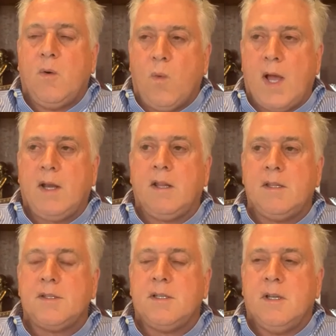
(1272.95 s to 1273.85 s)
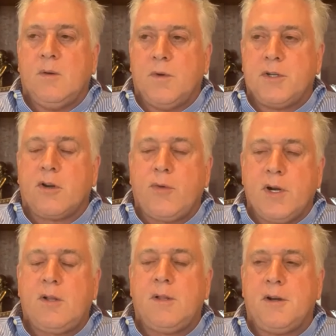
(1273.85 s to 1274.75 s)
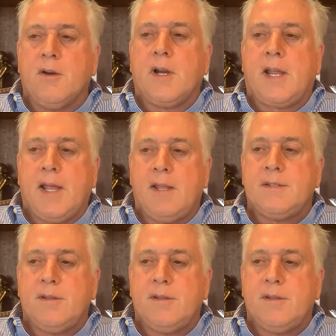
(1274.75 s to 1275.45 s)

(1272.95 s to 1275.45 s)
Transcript: wetlands, which are critical in hurricanes.